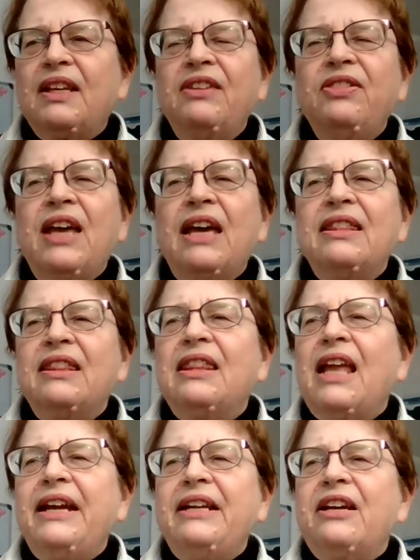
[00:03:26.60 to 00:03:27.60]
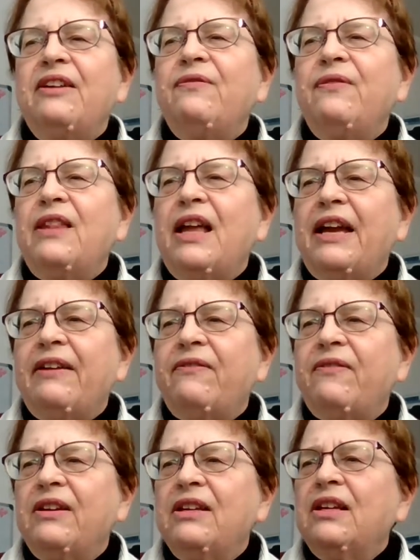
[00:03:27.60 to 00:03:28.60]
that light of life
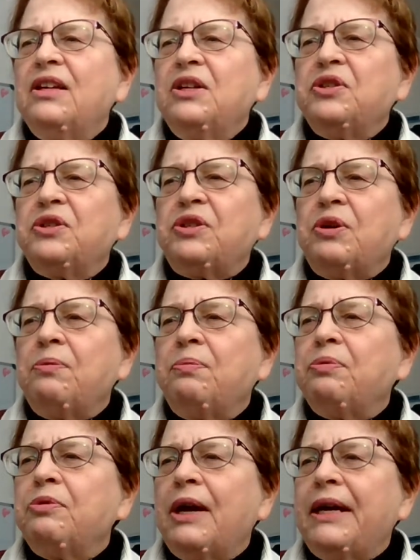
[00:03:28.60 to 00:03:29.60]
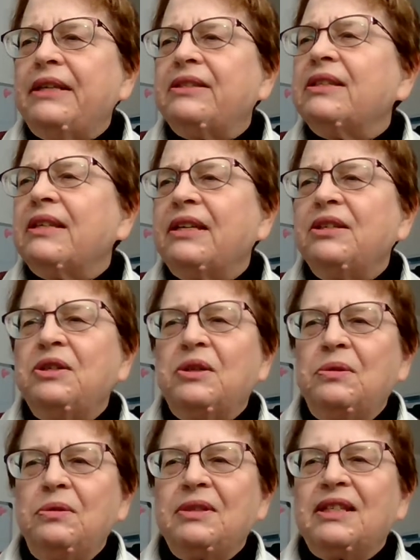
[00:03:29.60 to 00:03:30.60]
so bright and
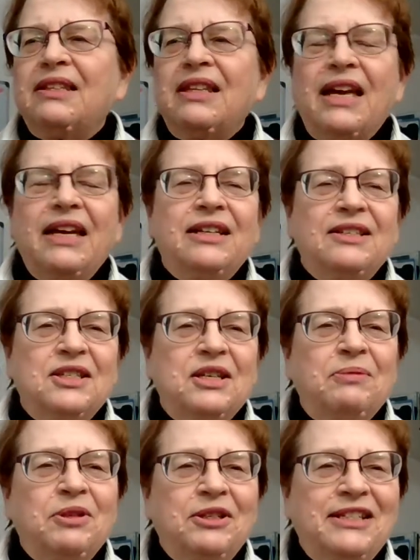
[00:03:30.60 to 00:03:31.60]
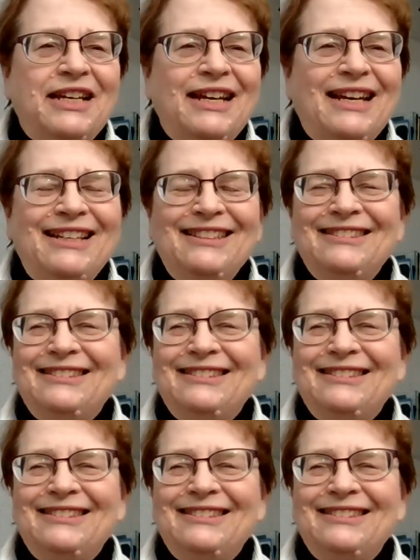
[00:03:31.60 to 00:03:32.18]
golden like a summer day.